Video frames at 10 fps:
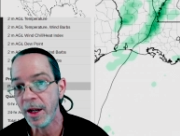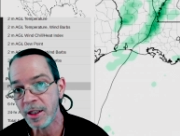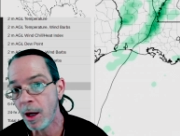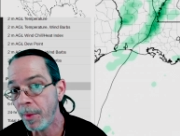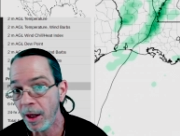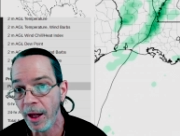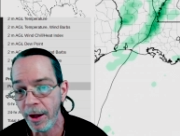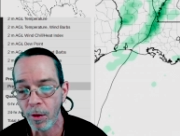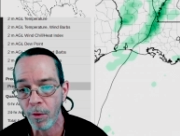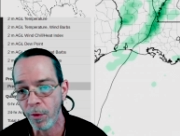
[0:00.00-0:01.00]
coming
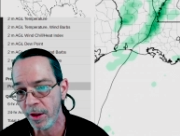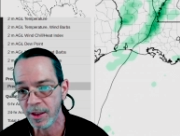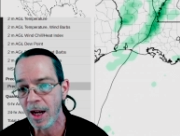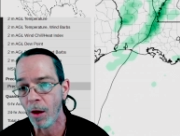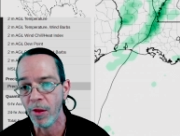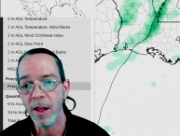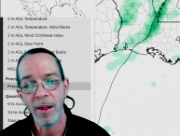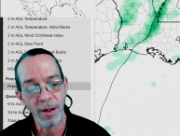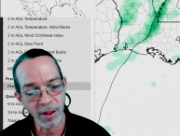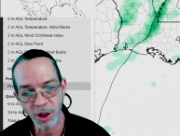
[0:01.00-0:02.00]
later for the south.
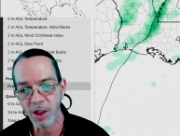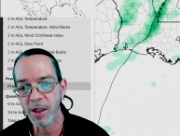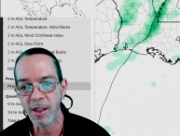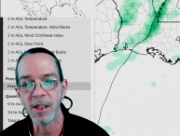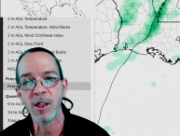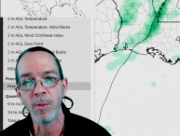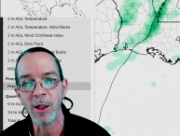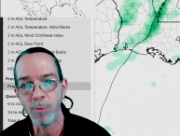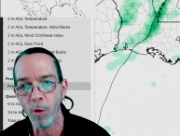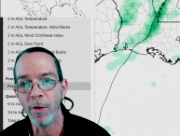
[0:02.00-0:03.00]
This is just a system that's
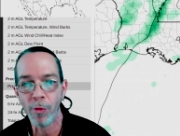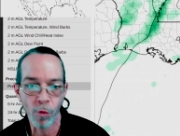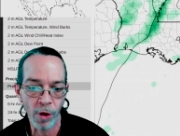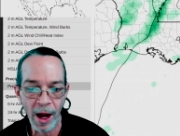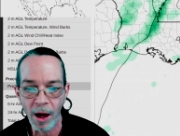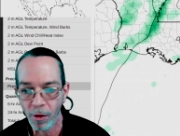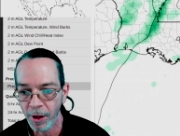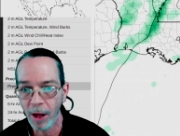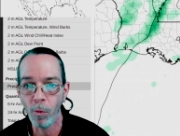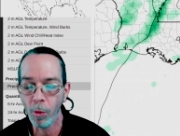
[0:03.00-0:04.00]
moving through now.
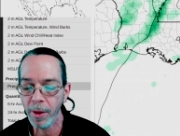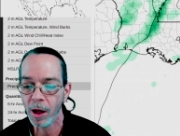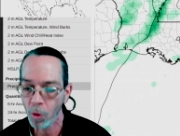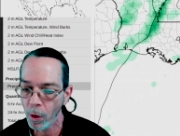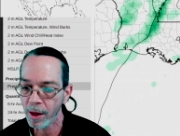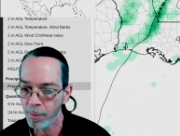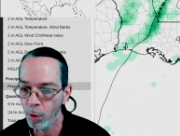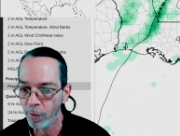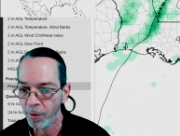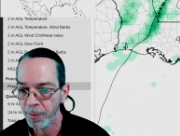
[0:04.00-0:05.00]
It will be a quick
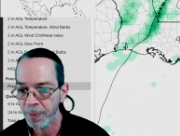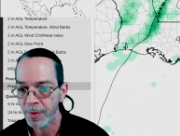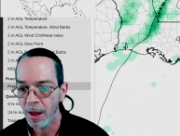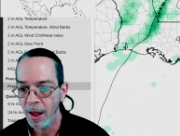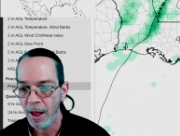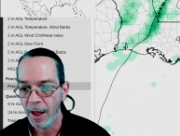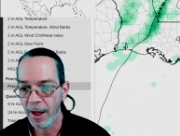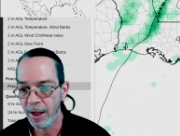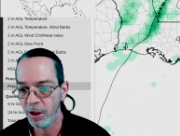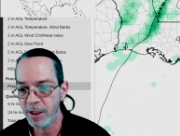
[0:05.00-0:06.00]
mover.
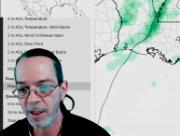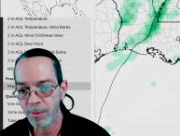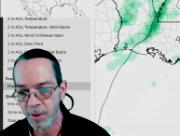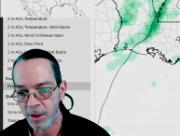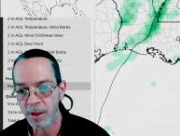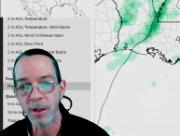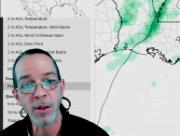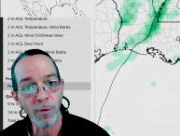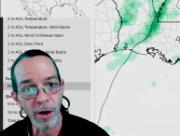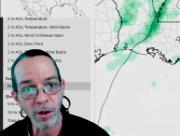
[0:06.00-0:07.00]
And you see some
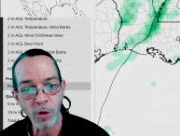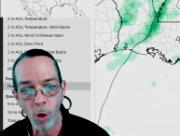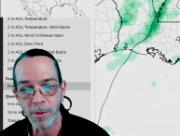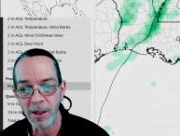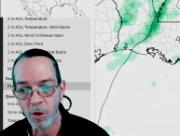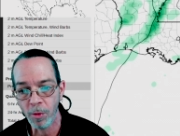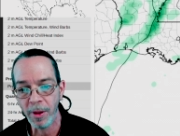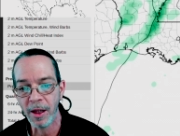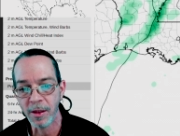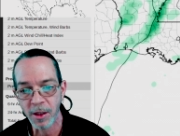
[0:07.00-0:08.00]
severe storms that's going to be
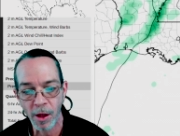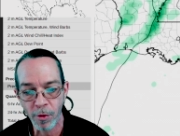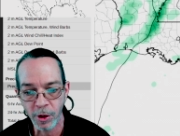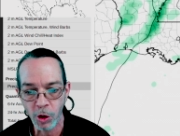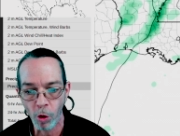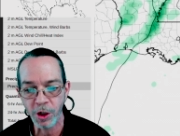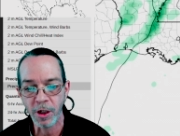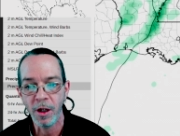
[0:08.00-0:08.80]
in southern Georgia.